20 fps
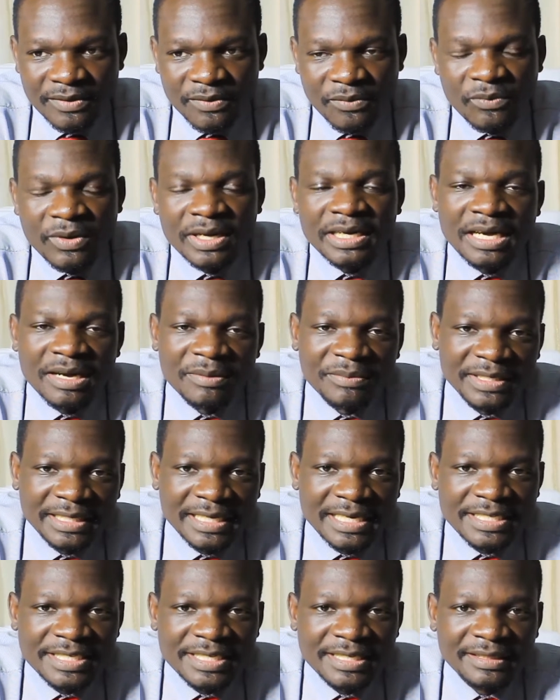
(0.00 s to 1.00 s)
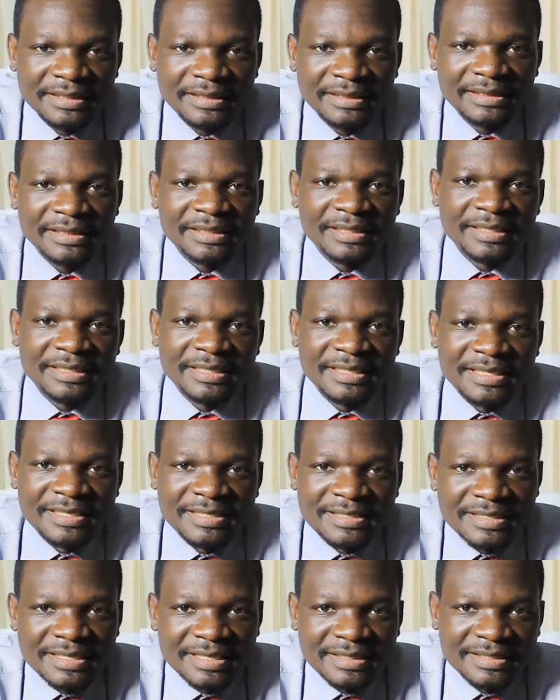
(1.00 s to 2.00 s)
One application
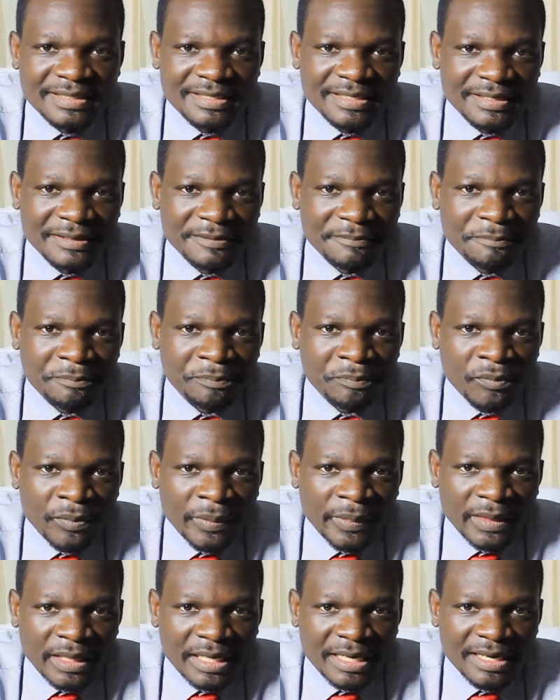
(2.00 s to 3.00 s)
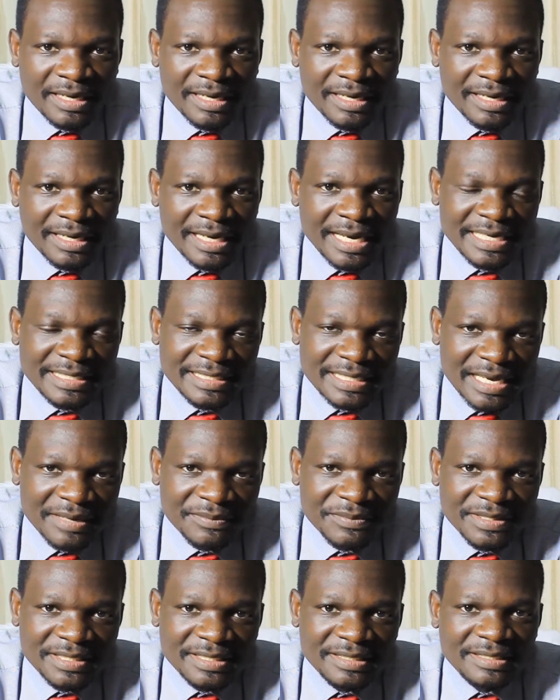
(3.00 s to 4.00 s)
is that
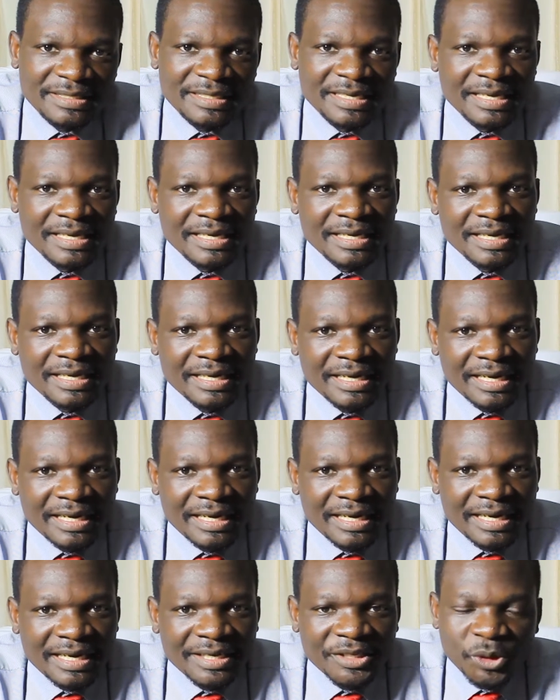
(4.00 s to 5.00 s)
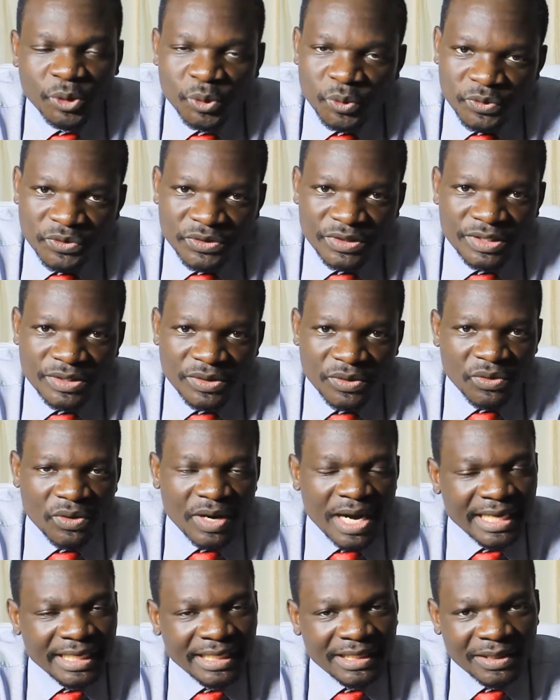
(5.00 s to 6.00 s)
enzymes are used or
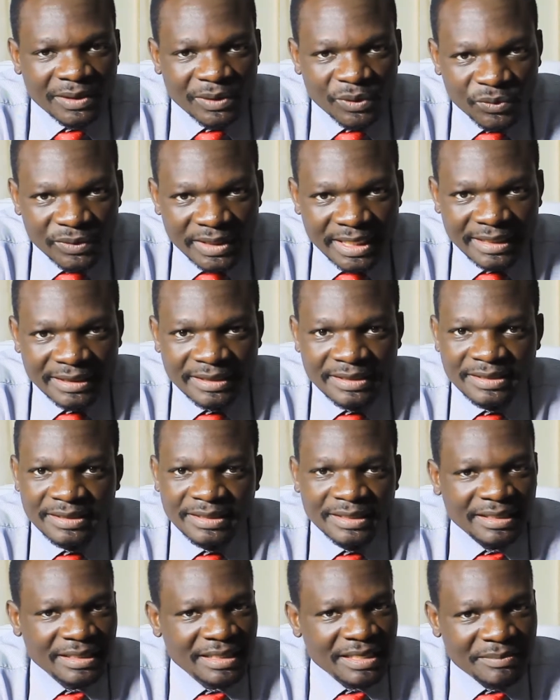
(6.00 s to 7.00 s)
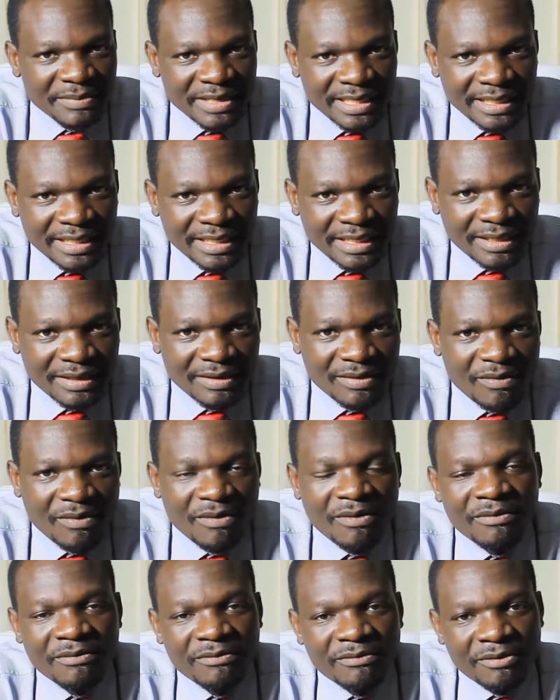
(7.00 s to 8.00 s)
are included in the making
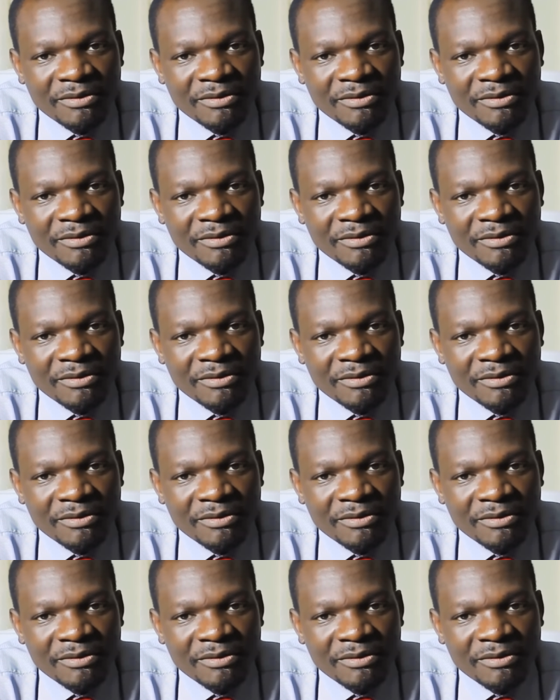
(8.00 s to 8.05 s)
of